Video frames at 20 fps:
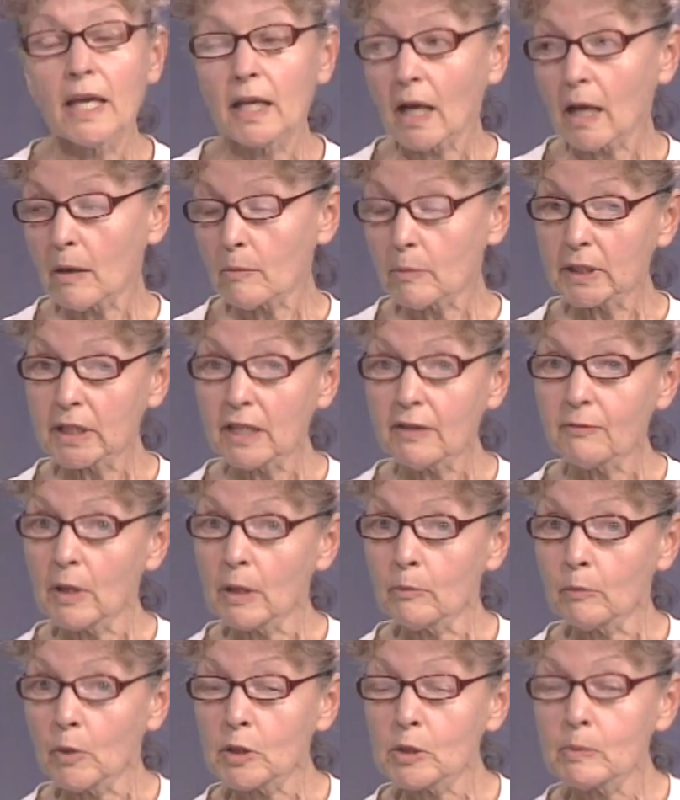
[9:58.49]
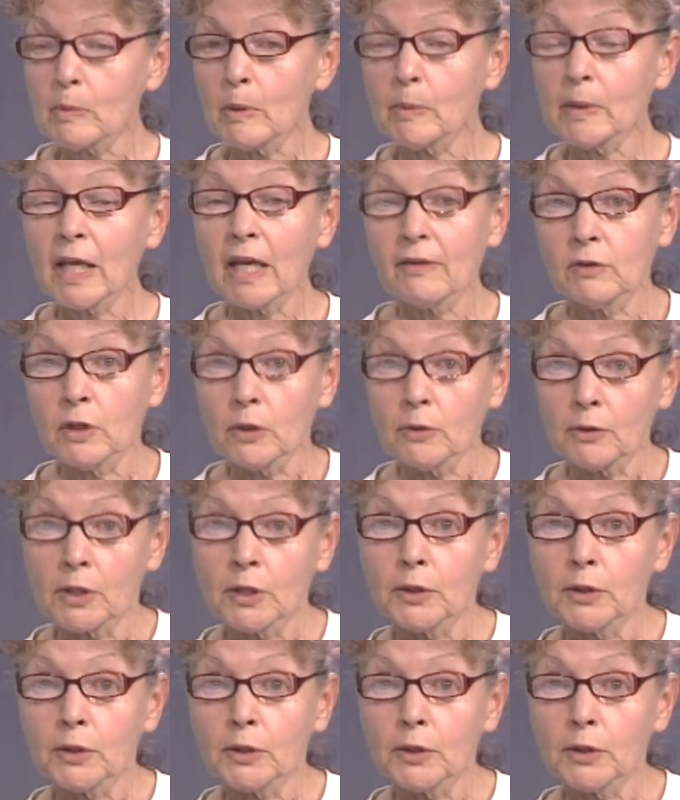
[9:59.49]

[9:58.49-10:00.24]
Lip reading: And I believe that most people have no